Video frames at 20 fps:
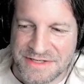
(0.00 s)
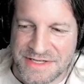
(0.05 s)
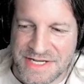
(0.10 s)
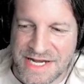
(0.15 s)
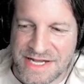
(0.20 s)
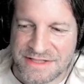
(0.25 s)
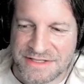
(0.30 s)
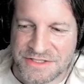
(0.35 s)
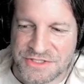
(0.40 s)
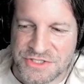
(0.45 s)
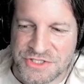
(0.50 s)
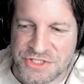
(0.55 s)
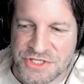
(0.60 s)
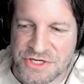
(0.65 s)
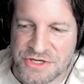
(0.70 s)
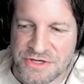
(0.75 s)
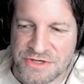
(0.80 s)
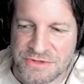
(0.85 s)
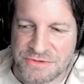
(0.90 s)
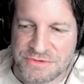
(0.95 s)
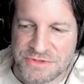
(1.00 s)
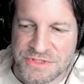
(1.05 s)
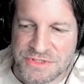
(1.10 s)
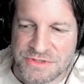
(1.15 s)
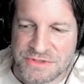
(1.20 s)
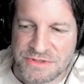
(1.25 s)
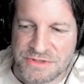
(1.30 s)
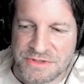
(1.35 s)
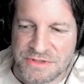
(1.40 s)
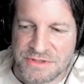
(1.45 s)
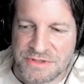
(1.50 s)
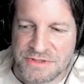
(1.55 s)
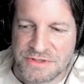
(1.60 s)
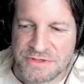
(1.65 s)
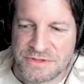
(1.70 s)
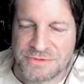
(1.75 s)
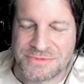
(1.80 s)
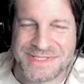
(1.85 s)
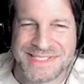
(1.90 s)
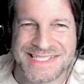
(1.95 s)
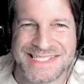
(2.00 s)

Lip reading: Alex Jones was